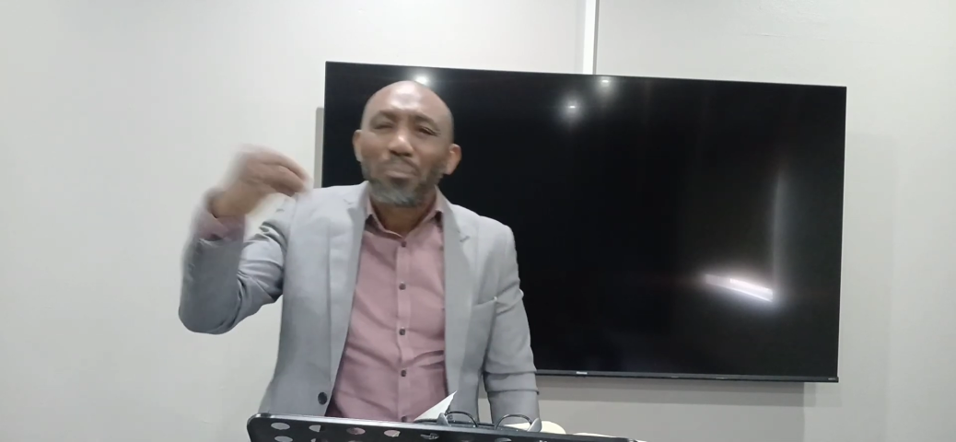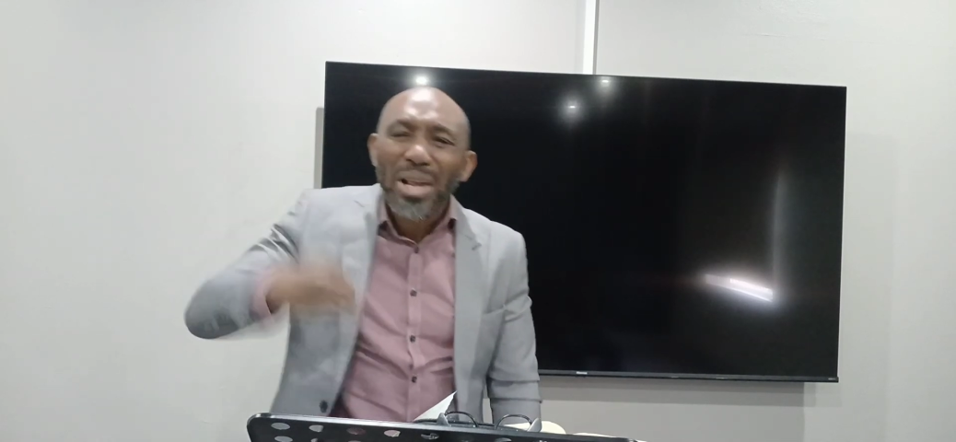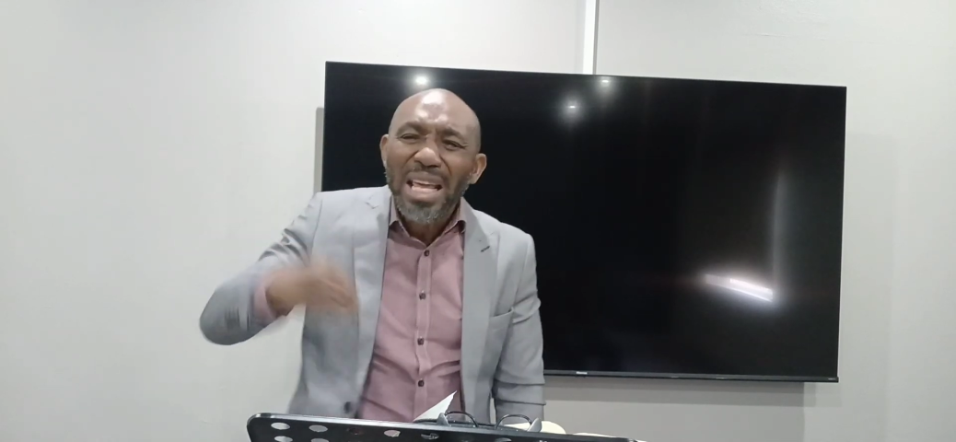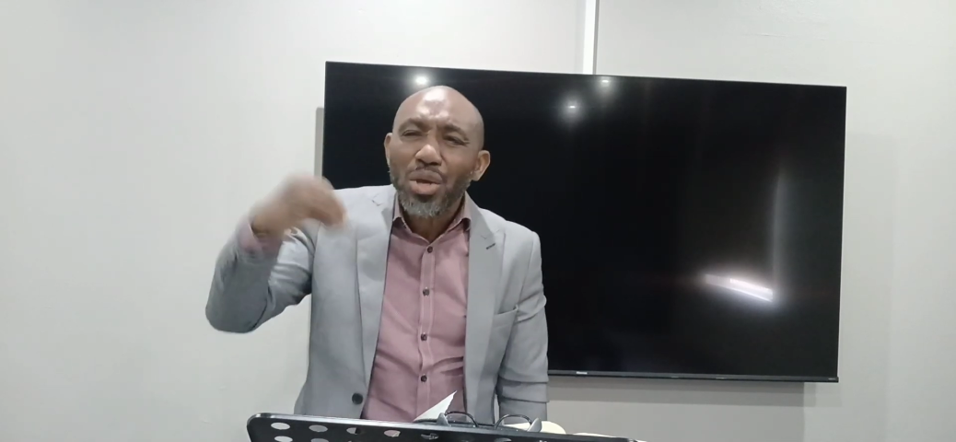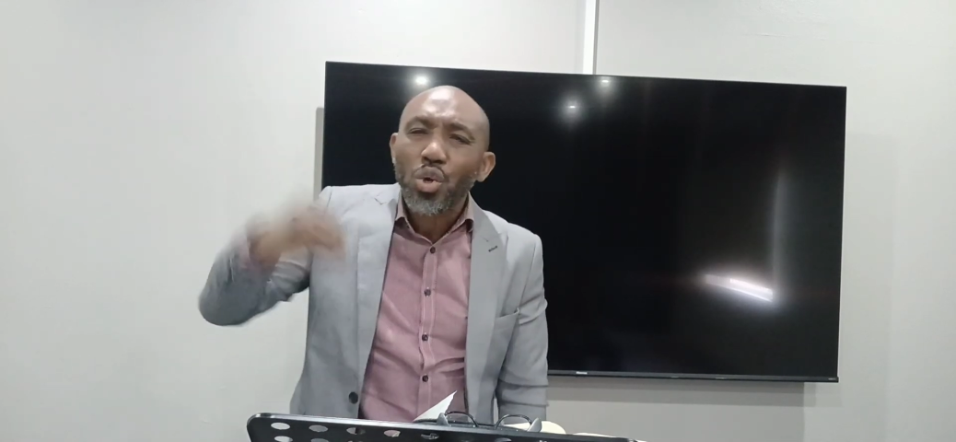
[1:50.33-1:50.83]

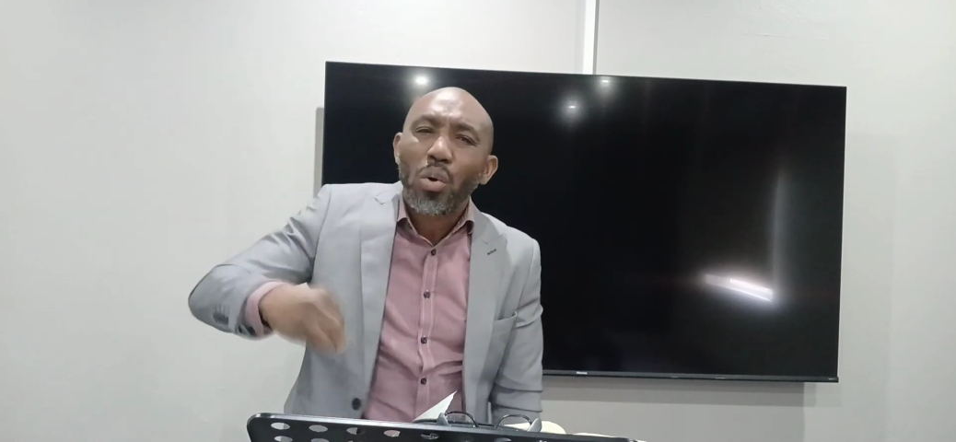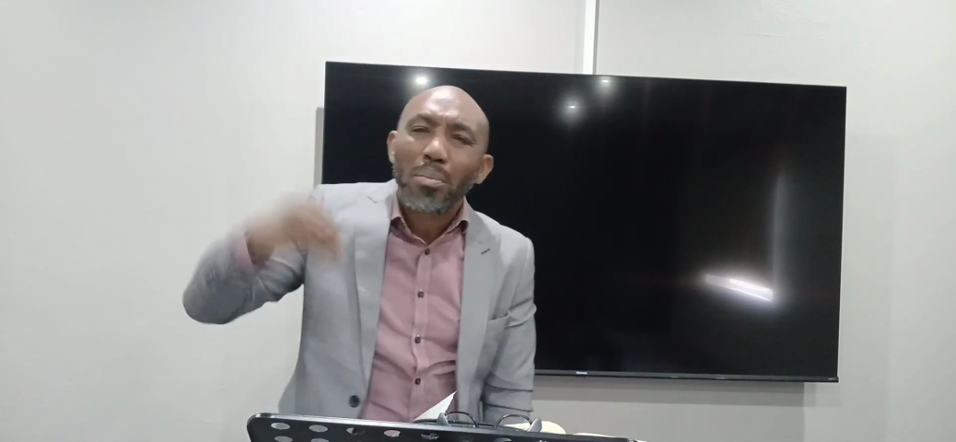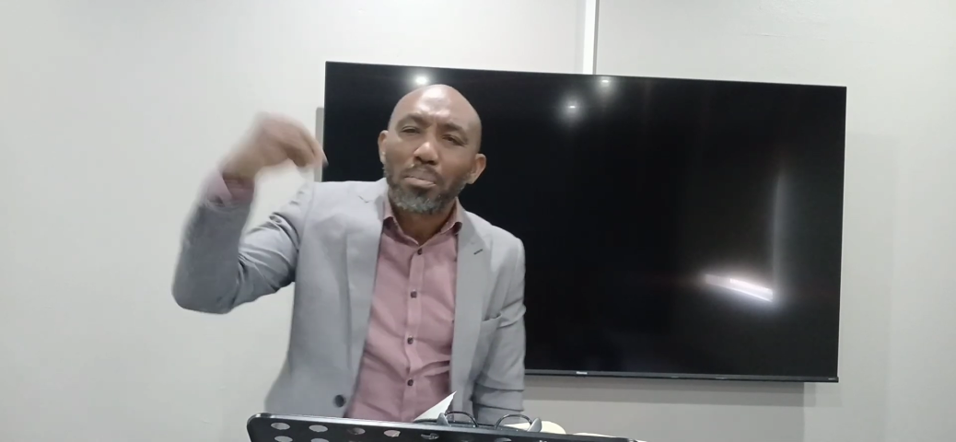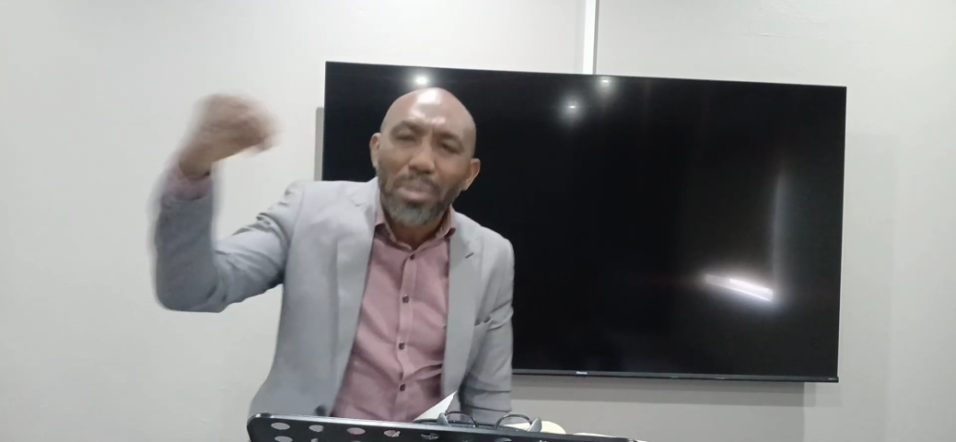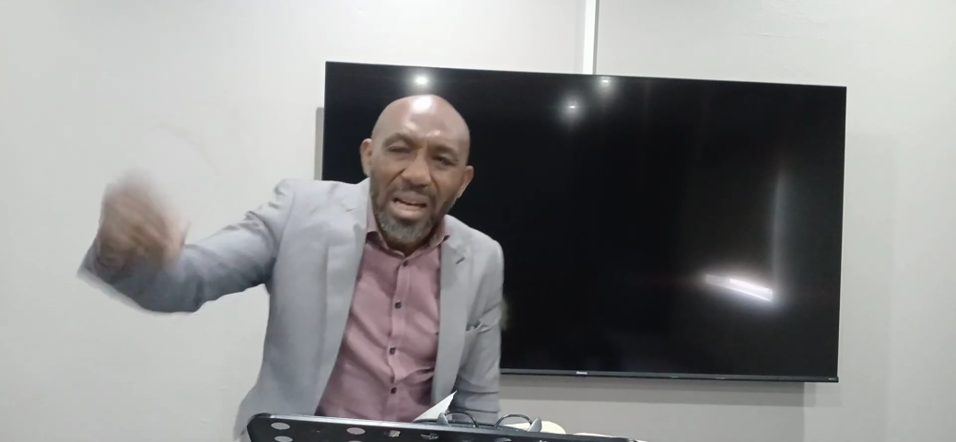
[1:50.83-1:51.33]
bring your
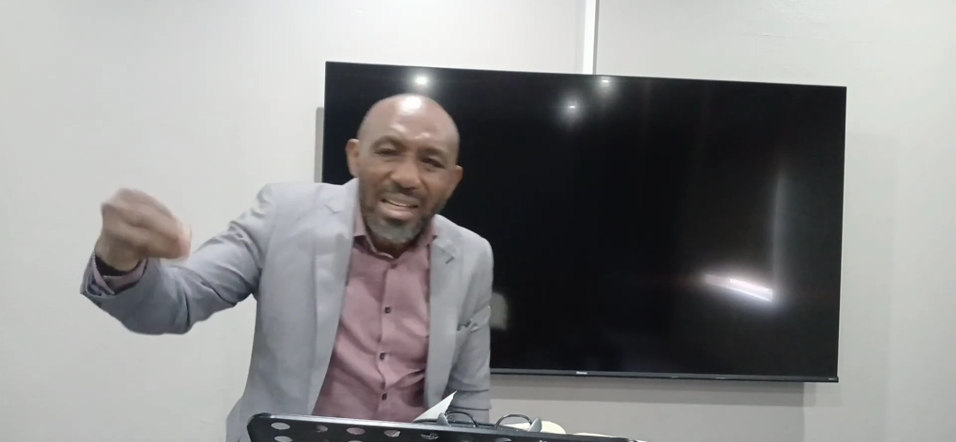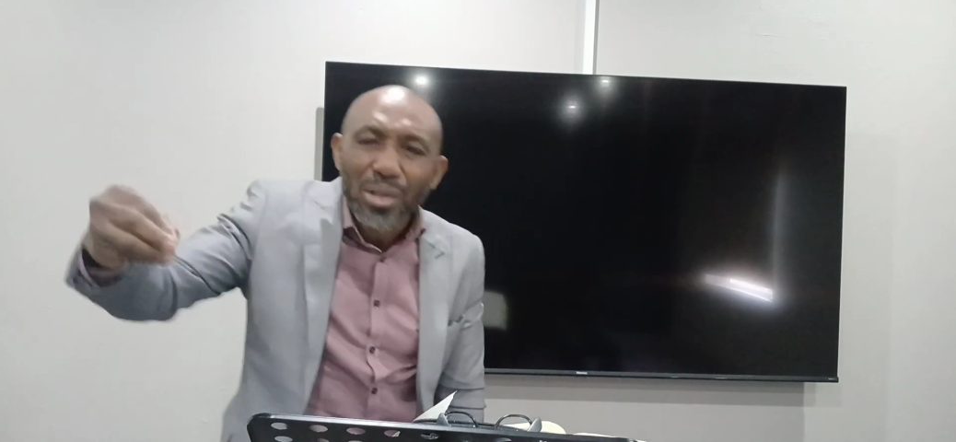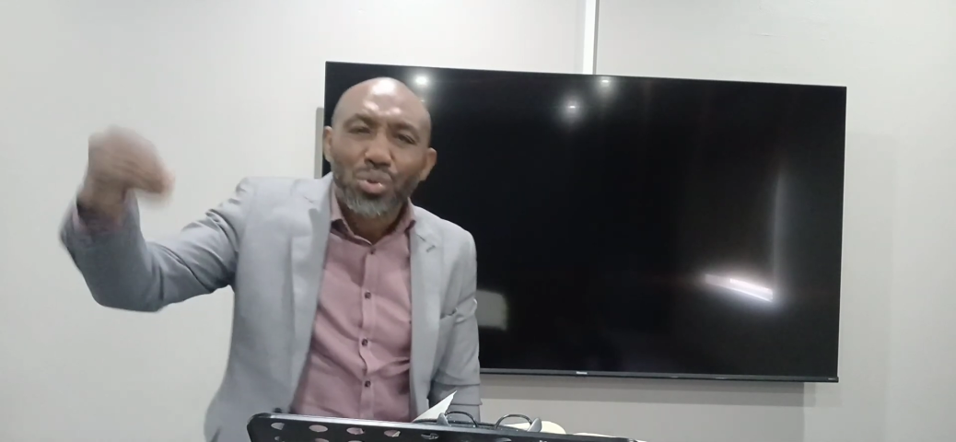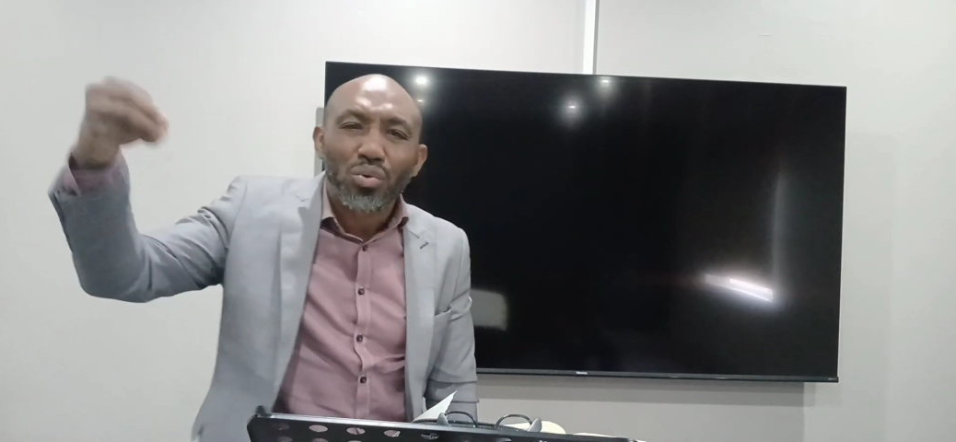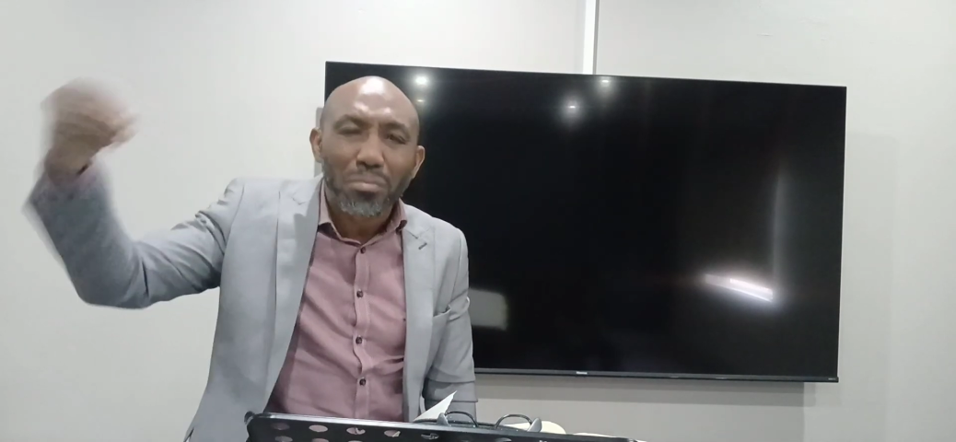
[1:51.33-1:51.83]

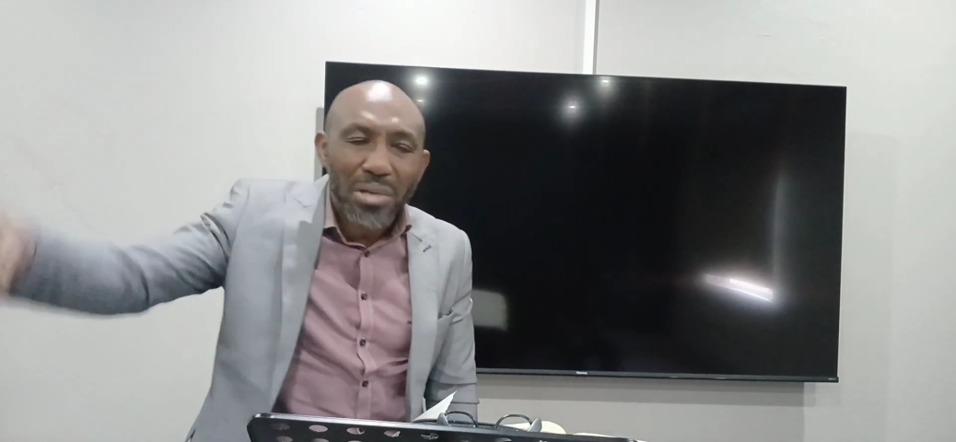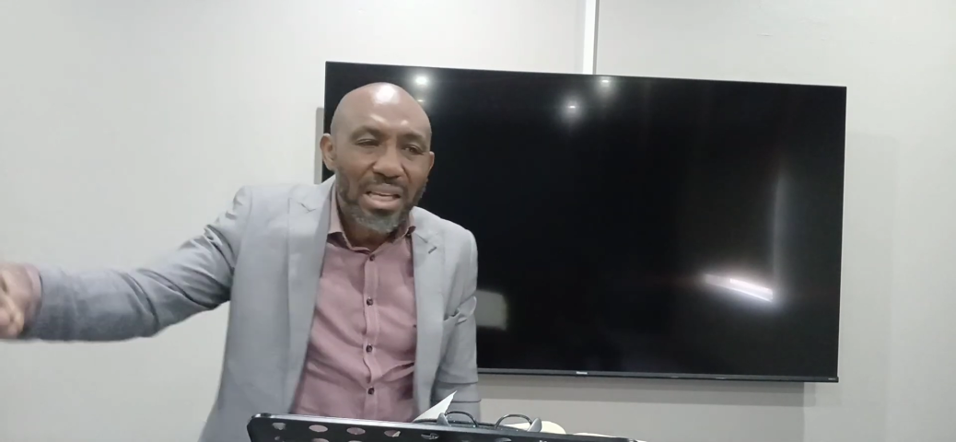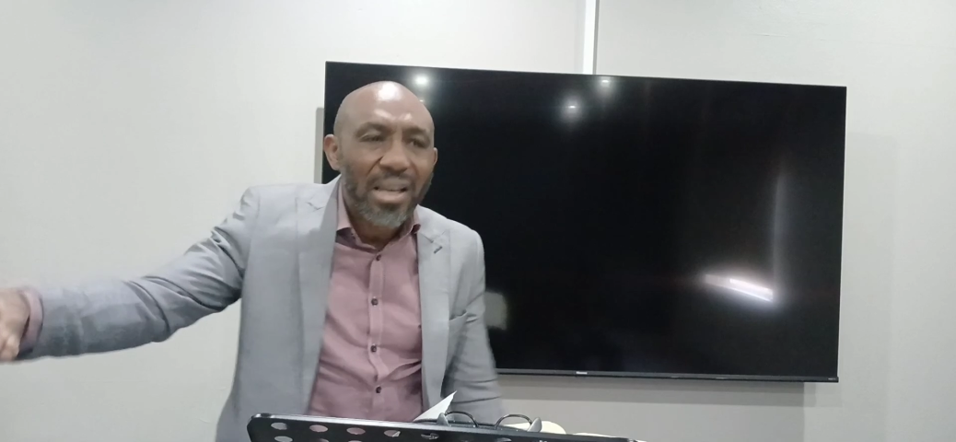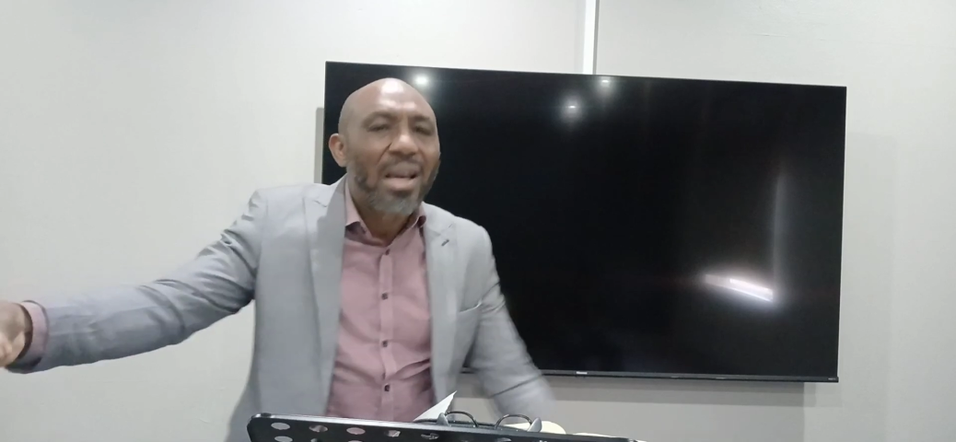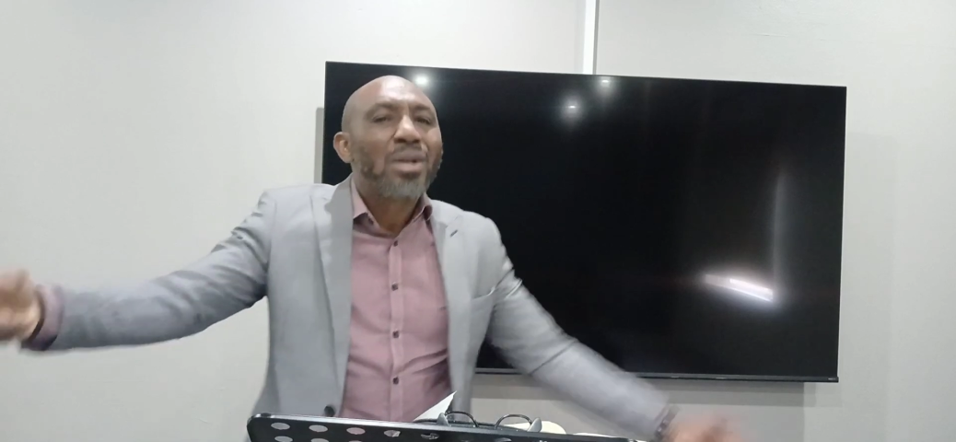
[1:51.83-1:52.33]
burdens to me,